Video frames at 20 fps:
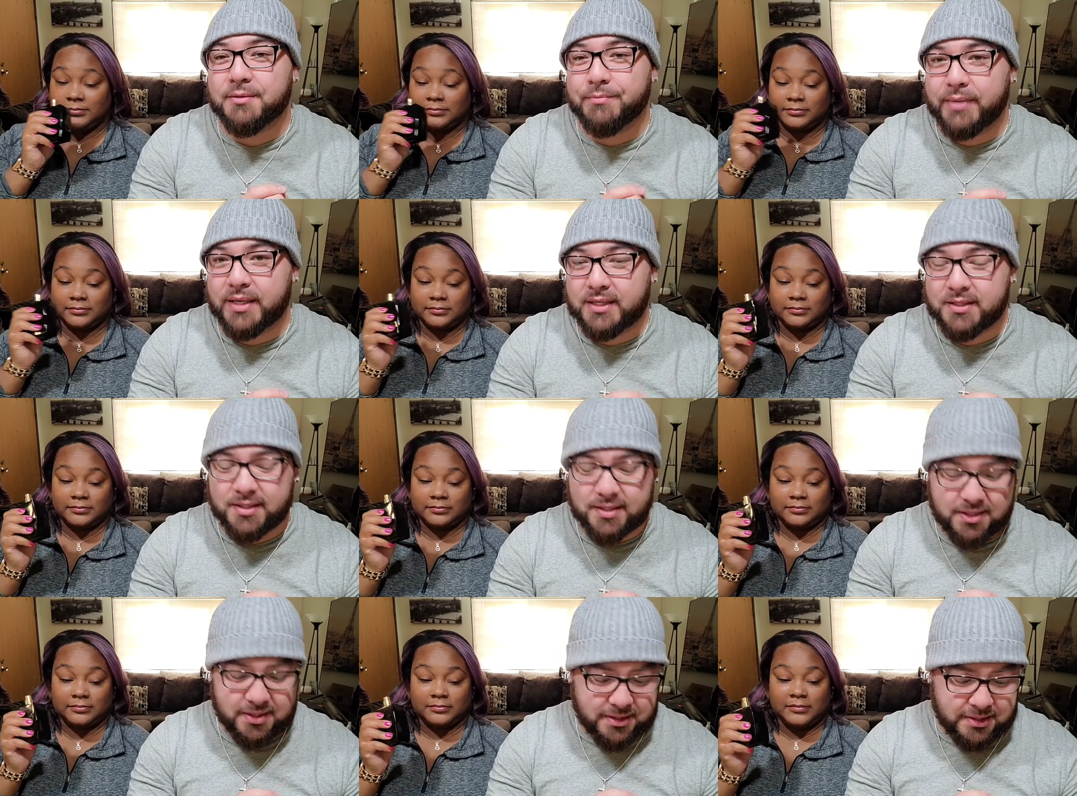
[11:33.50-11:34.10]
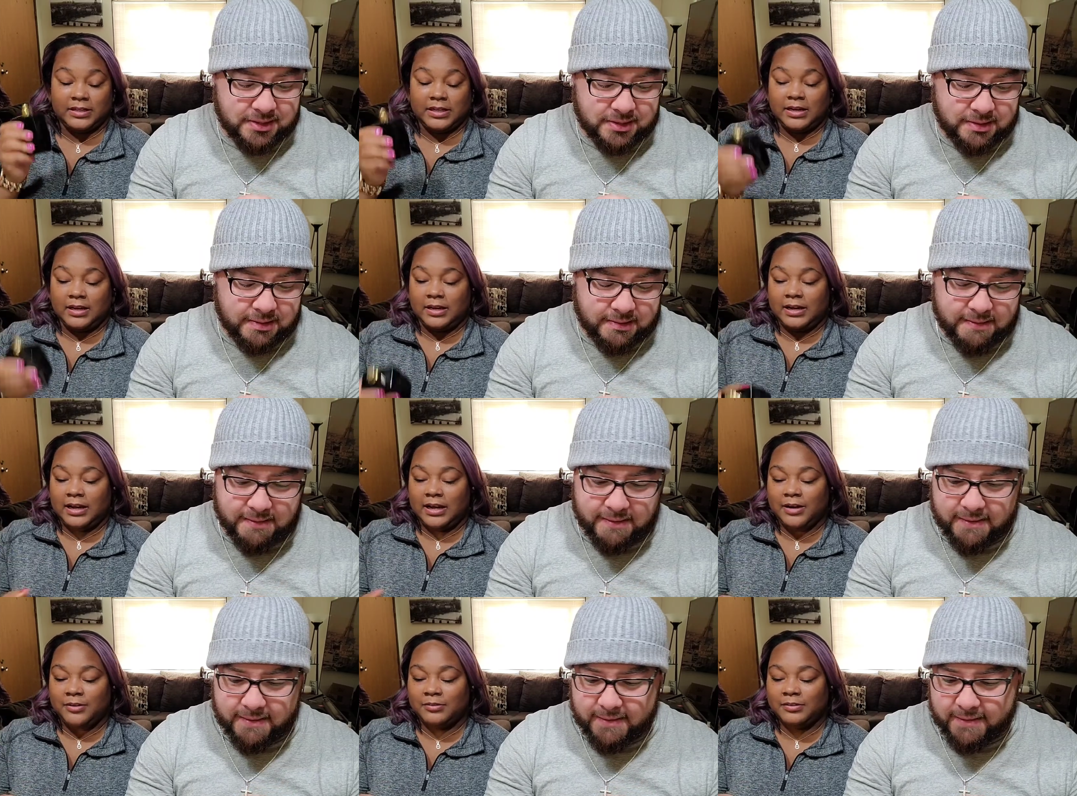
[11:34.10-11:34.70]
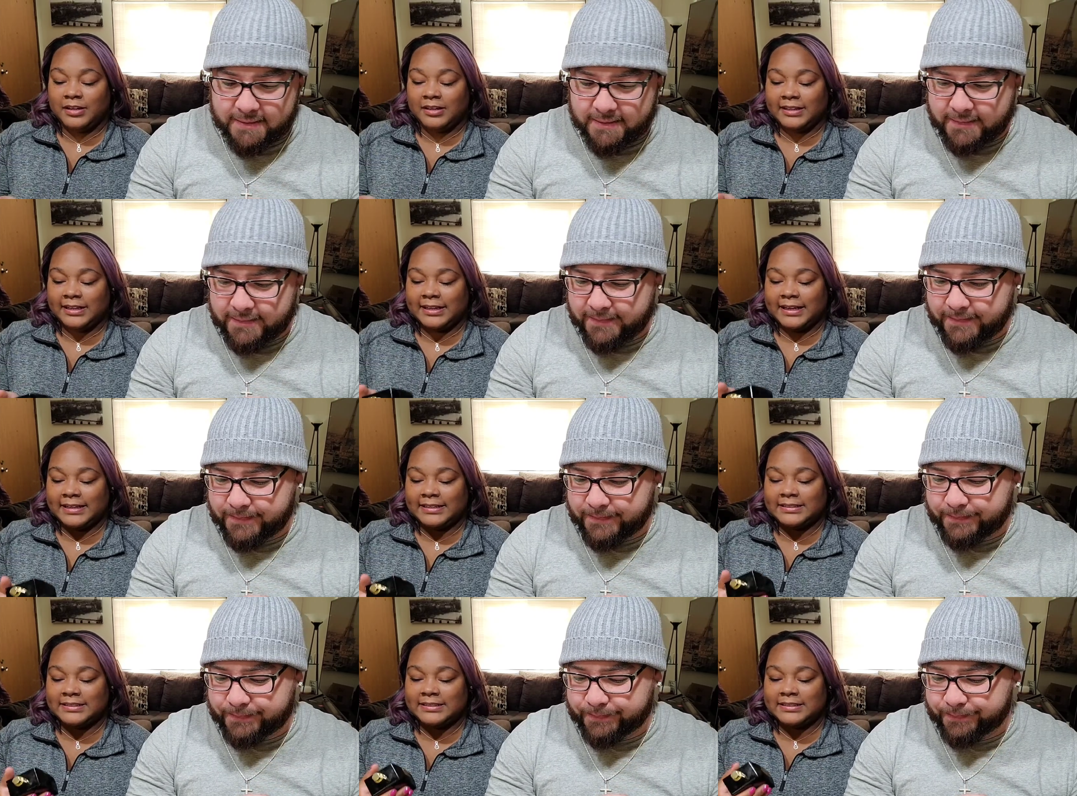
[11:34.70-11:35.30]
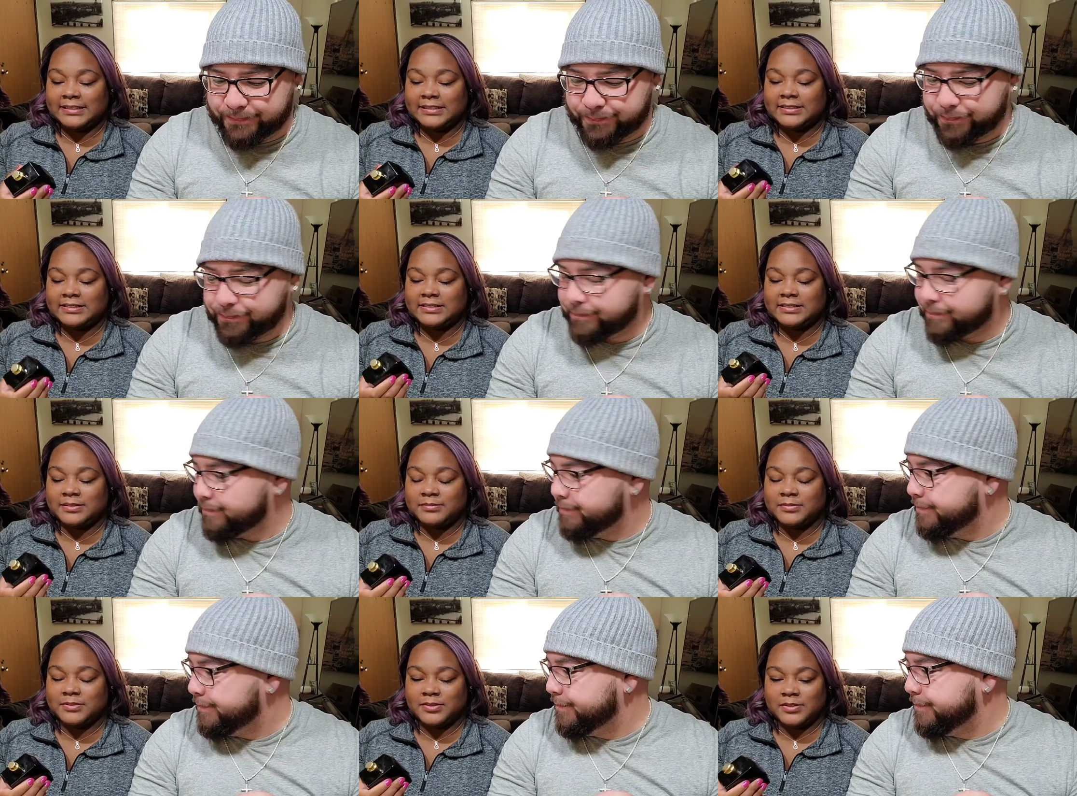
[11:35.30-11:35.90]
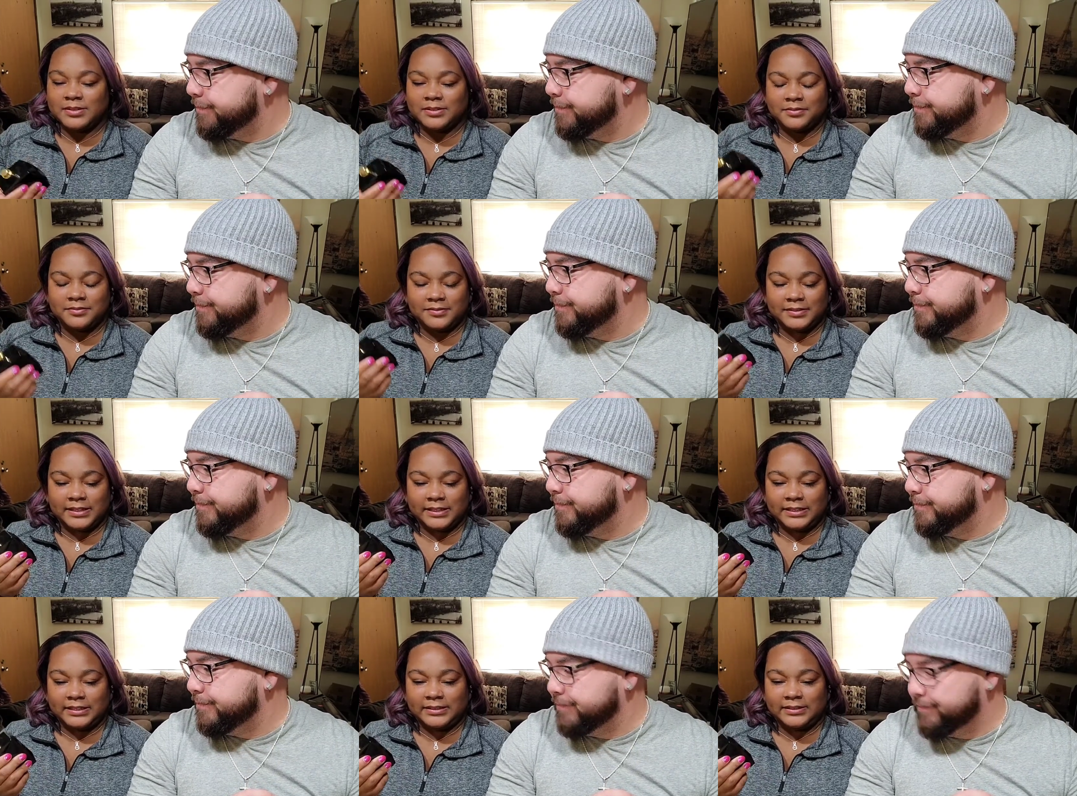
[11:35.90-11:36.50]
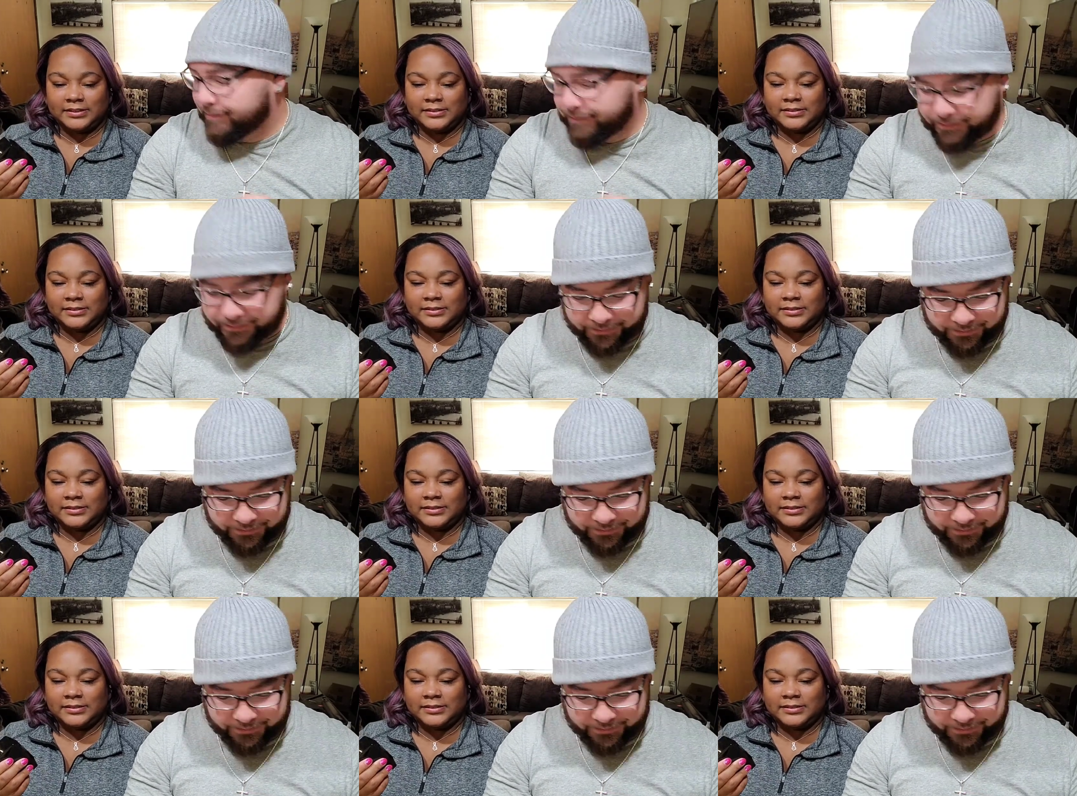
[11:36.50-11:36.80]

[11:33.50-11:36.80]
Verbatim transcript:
Speaker 1: the best.
Speaker 2: Oh, like I can get some sort of like,